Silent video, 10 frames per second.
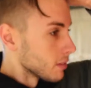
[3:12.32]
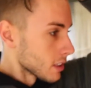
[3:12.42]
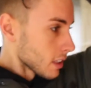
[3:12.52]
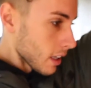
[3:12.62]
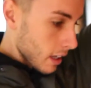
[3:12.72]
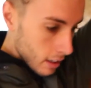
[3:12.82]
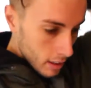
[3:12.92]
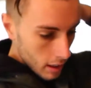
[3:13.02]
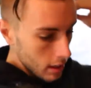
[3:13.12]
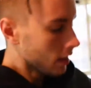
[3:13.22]
just to let it
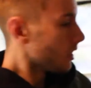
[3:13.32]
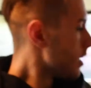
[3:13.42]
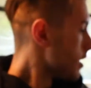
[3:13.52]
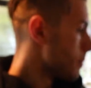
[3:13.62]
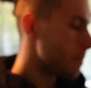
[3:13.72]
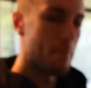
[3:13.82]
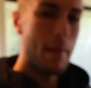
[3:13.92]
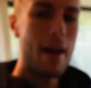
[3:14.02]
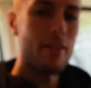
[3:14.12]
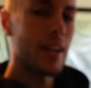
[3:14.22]

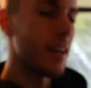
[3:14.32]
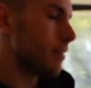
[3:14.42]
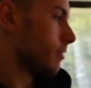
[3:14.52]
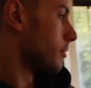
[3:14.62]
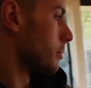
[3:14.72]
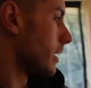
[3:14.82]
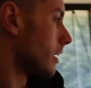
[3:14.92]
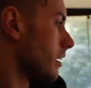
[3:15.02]
marinate for a bit.